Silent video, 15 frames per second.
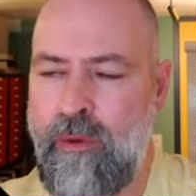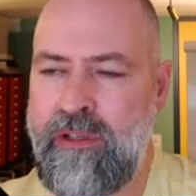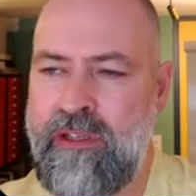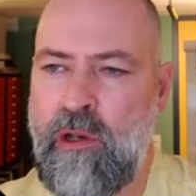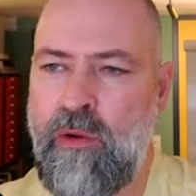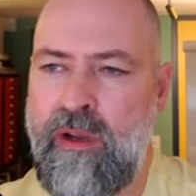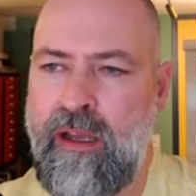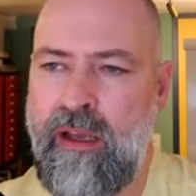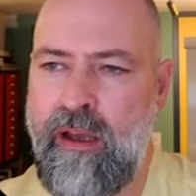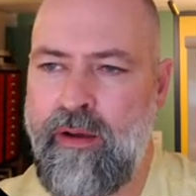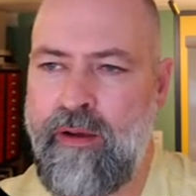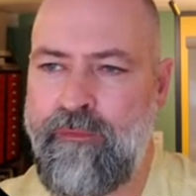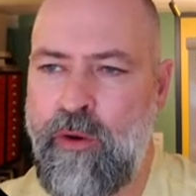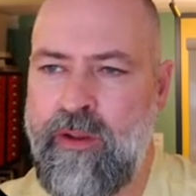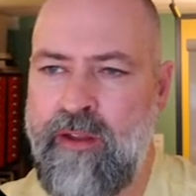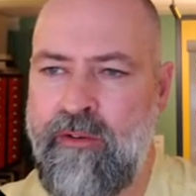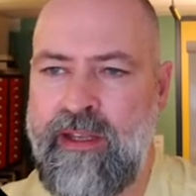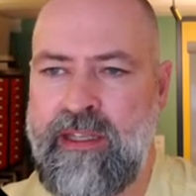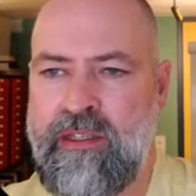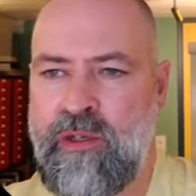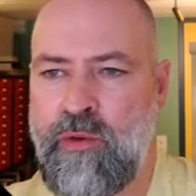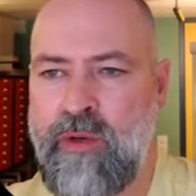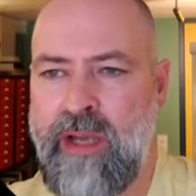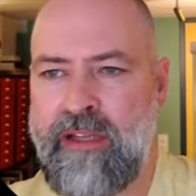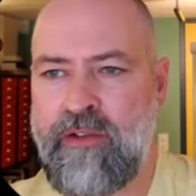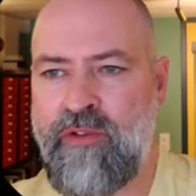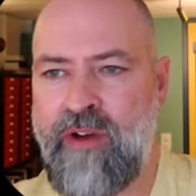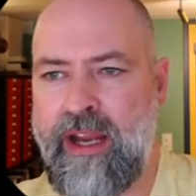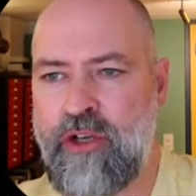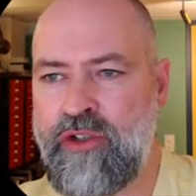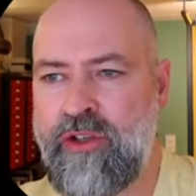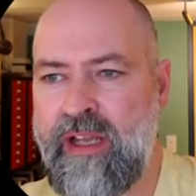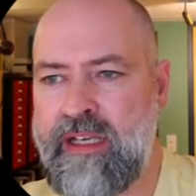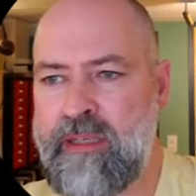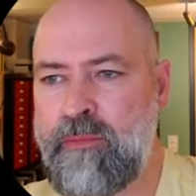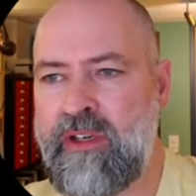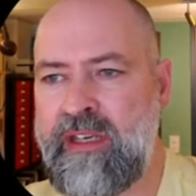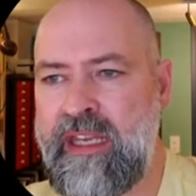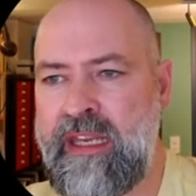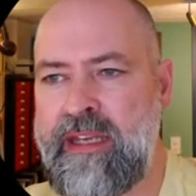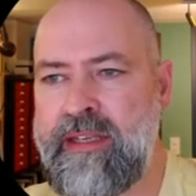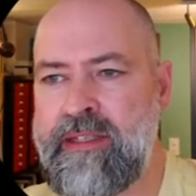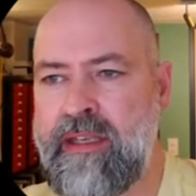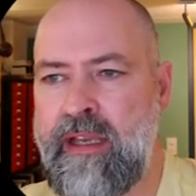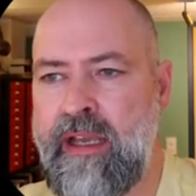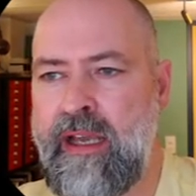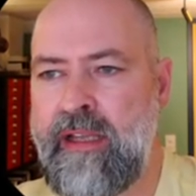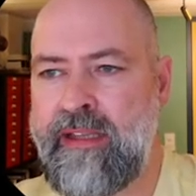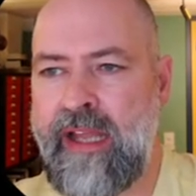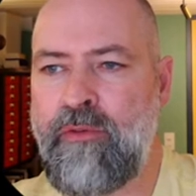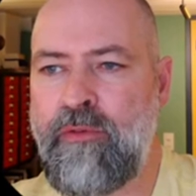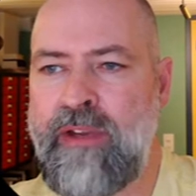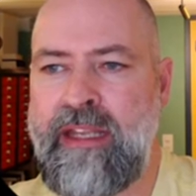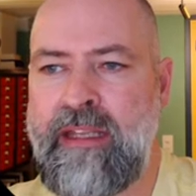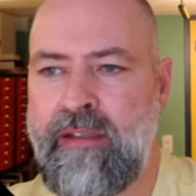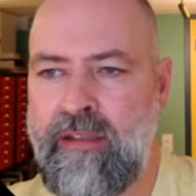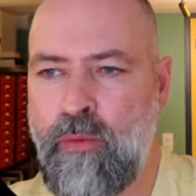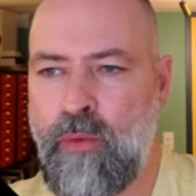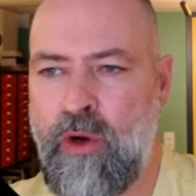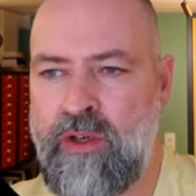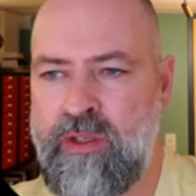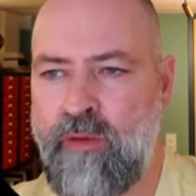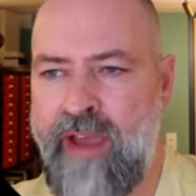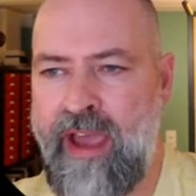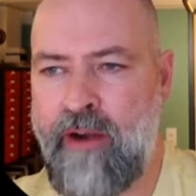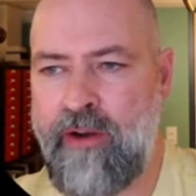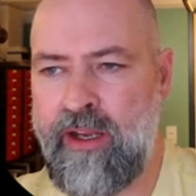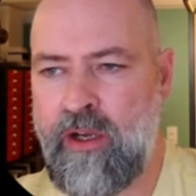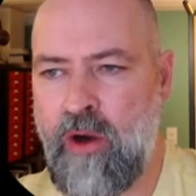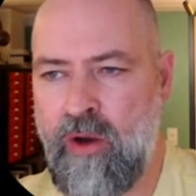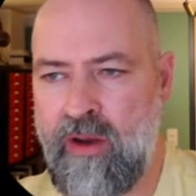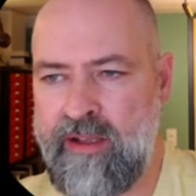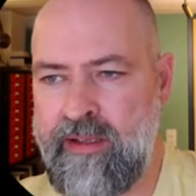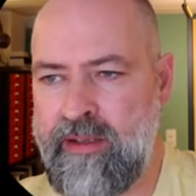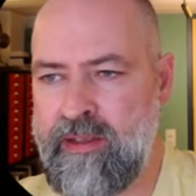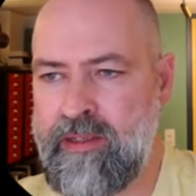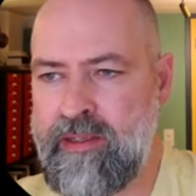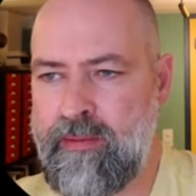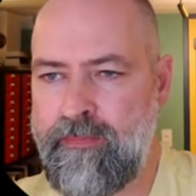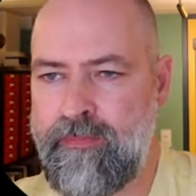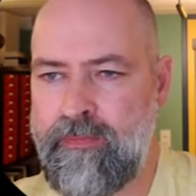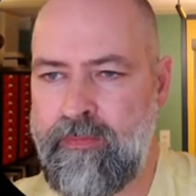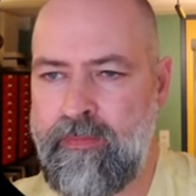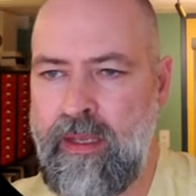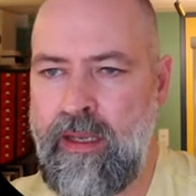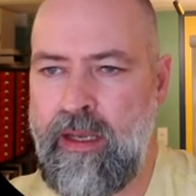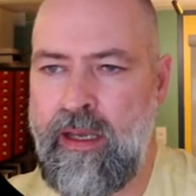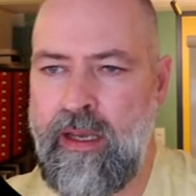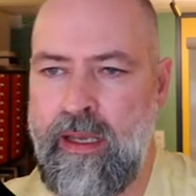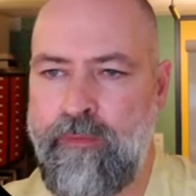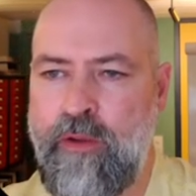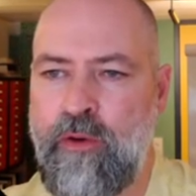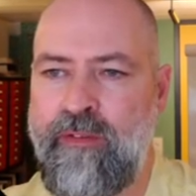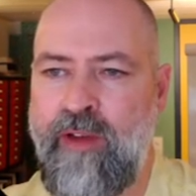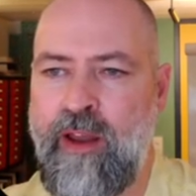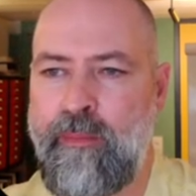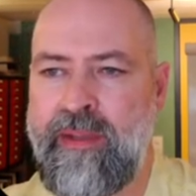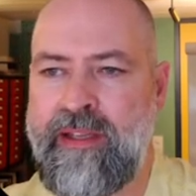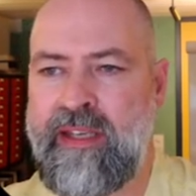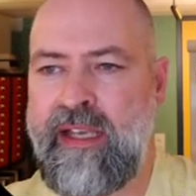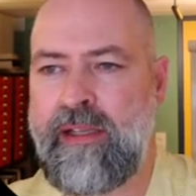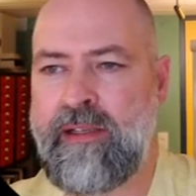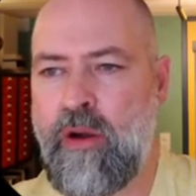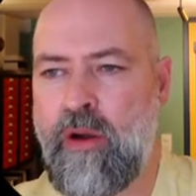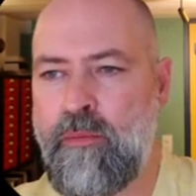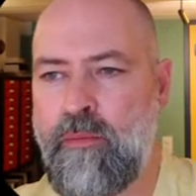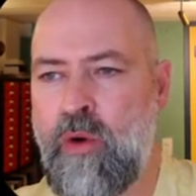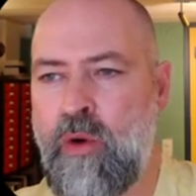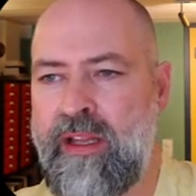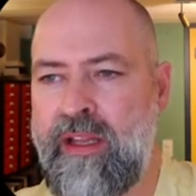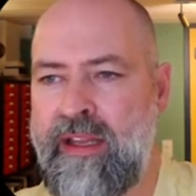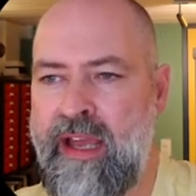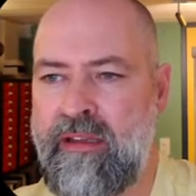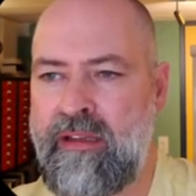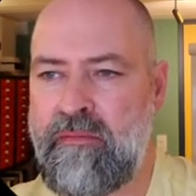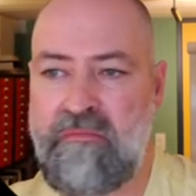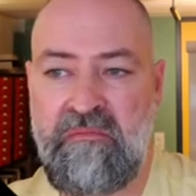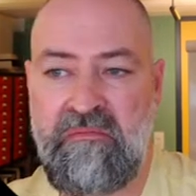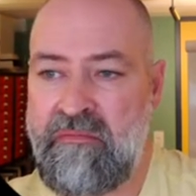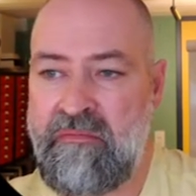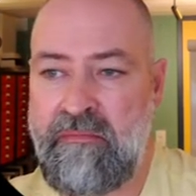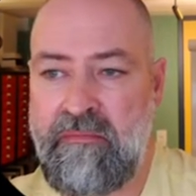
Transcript: If you want to look uh, further into interactional expertise, then read the works of Harry Collins. If your development skills are more than that,